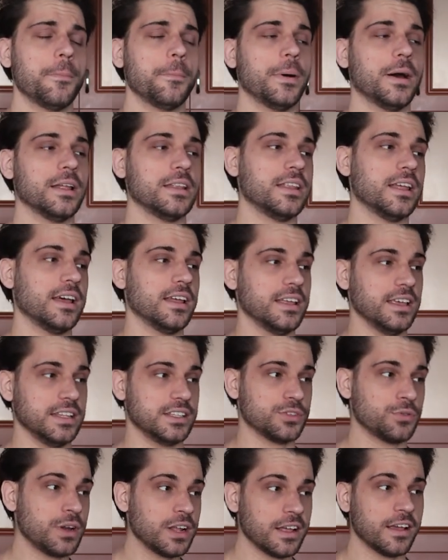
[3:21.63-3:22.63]
but
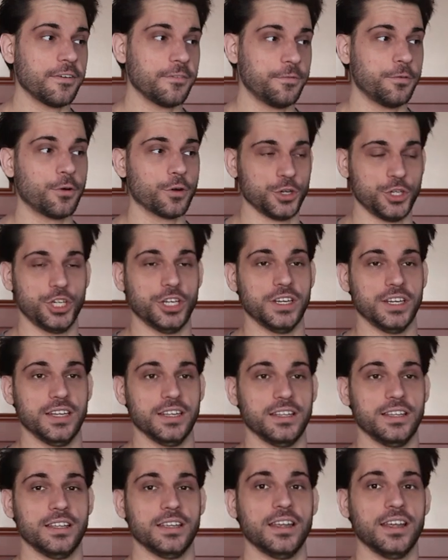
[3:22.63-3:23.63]
it's really
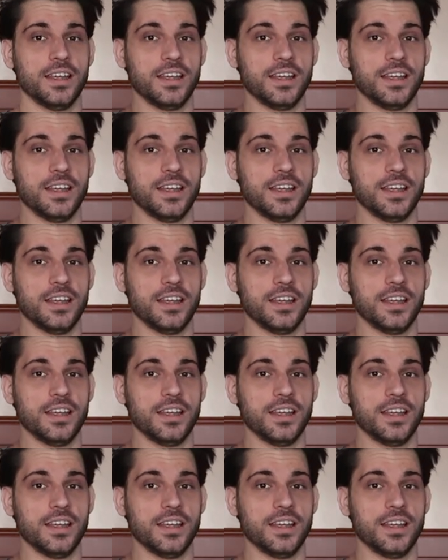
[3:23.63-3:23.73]
unfortunate.